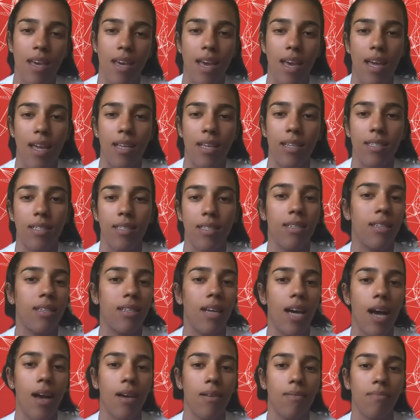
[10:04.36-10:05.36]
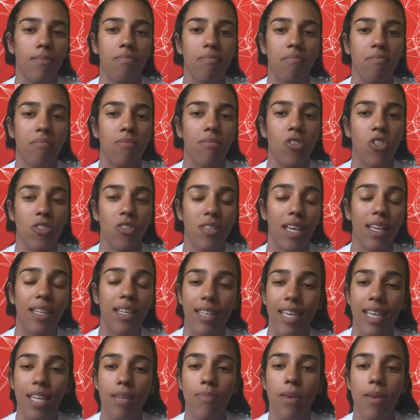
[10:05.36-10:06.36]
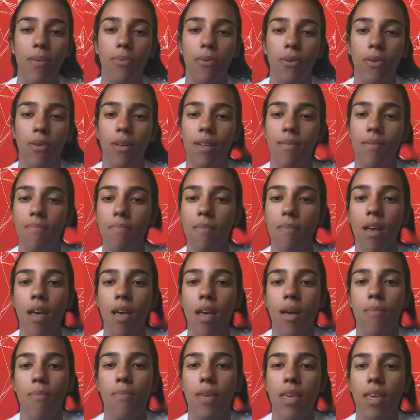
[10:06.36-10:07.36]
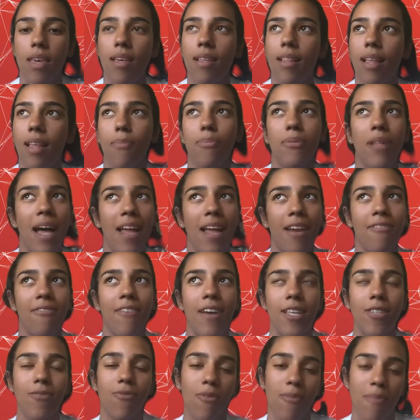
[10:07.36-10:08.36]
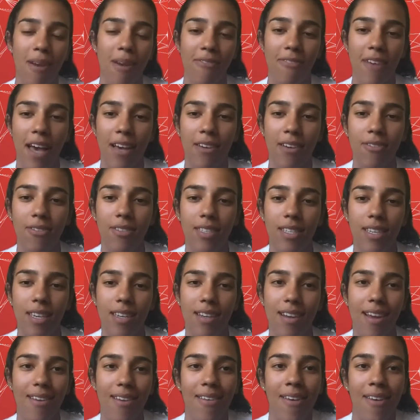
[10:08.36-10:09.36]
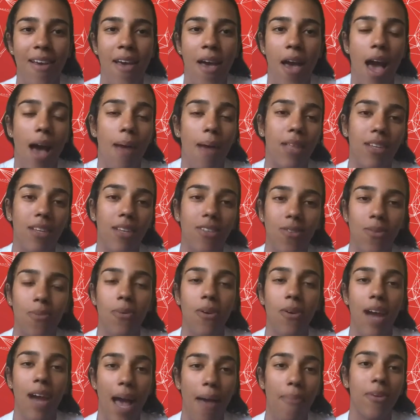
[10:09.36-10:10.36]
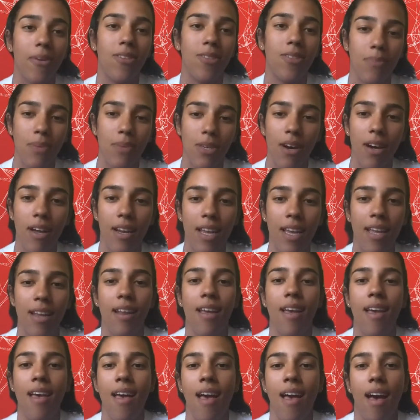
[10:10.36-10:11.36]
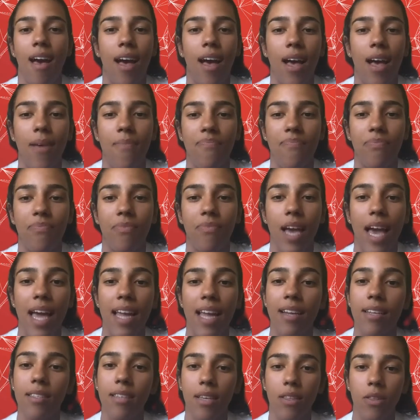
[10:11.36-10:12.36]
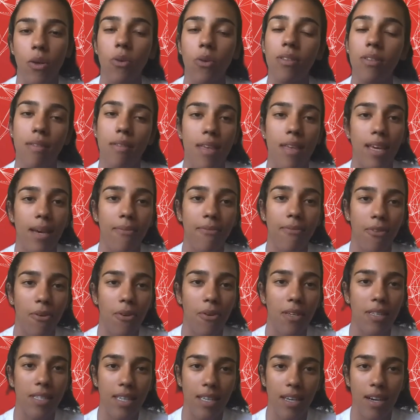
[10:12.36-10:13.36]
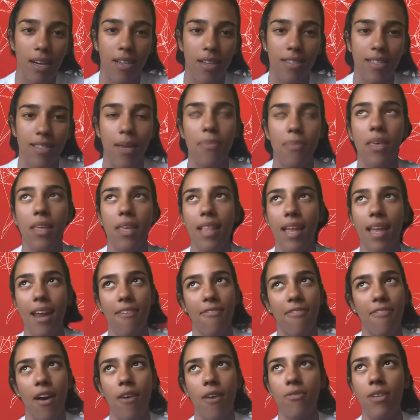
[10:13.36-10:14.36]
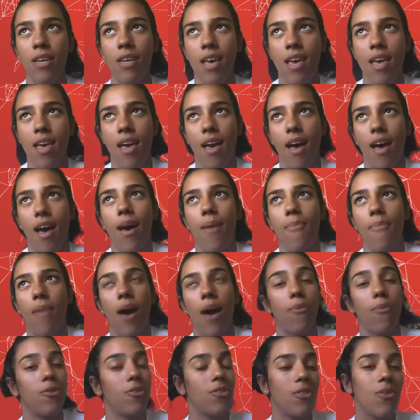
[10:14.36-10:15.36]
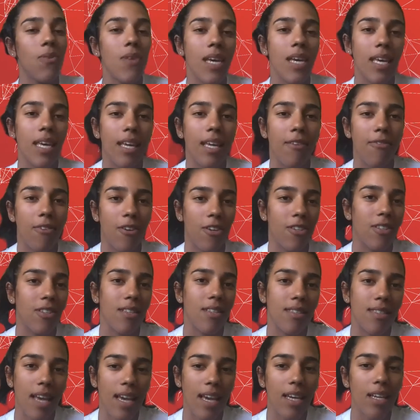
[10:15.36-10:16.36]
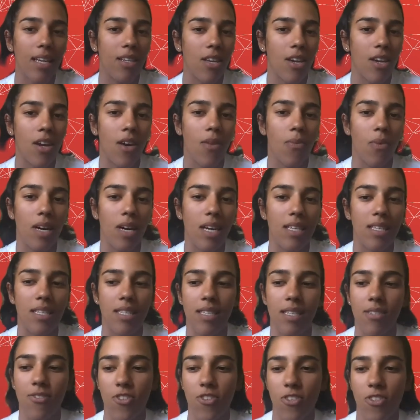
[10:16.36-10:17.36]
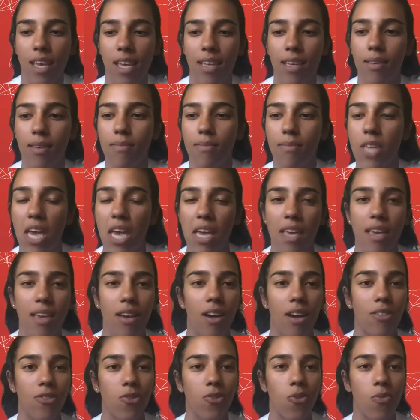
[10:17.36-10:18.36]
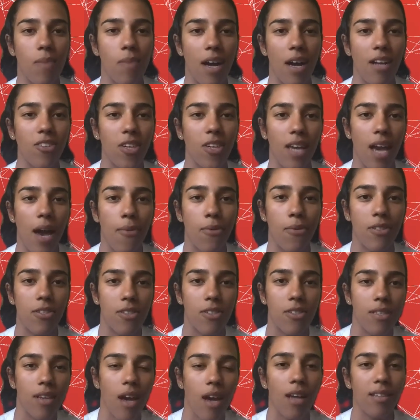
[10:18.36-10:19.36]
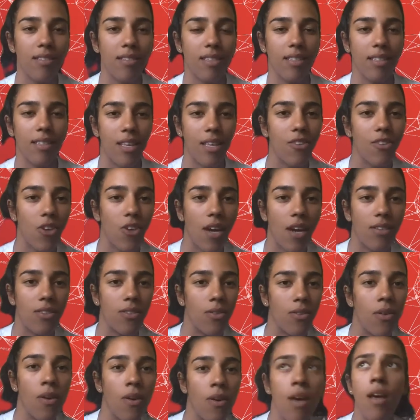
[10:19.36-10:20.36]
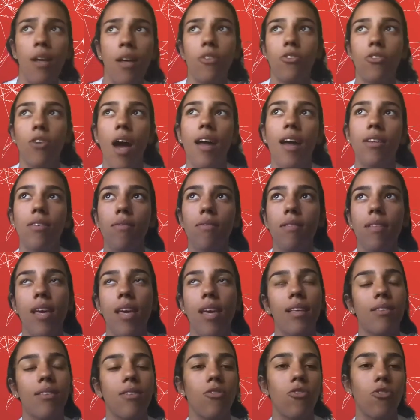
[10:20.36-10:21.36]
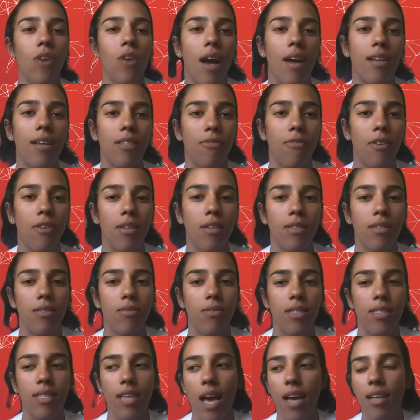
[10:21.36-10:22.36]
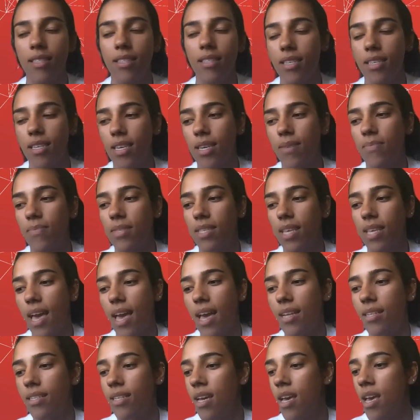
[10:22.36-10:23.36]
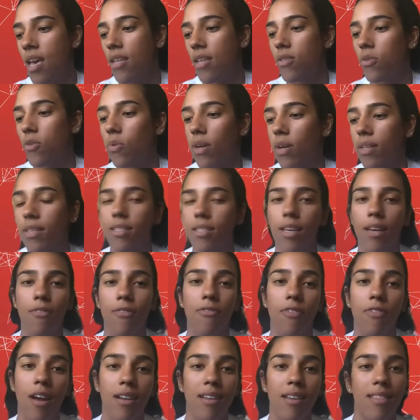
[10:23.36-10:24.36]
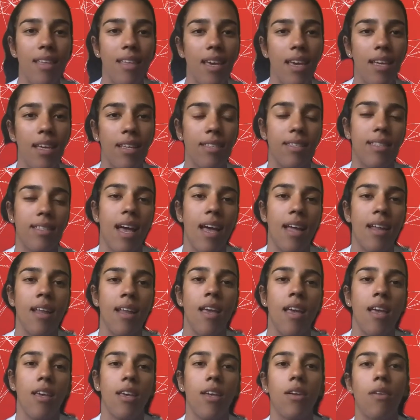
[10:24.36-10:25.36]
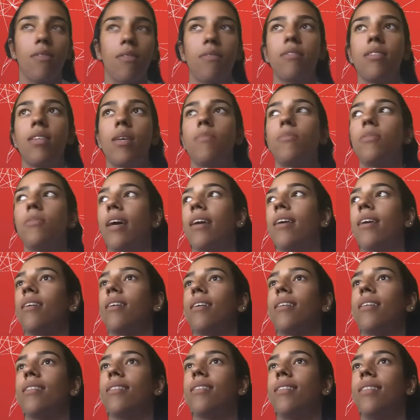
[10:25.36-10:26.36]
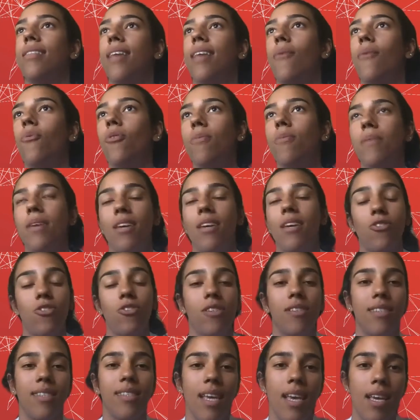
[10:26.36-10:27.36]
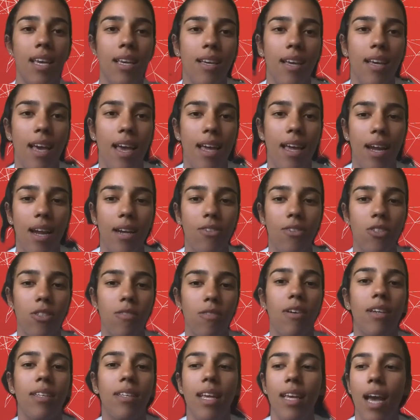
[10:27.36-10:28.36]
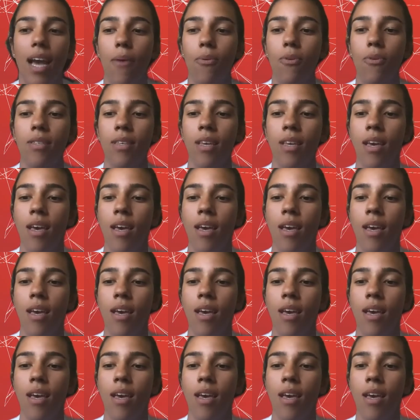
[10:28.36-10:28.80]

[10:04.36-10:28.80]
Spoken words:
and just like lead people and be like plan events for my faculty. And I'm like super happy to be on it. And it's like the only thing I'm focusing on. Something that I found I was doing in first and second year was just like taking on too much. Like I was just constantly trying to try new things and try different design teams and do all these like fun things that, seemed like they would be interesting. And I just felt like I was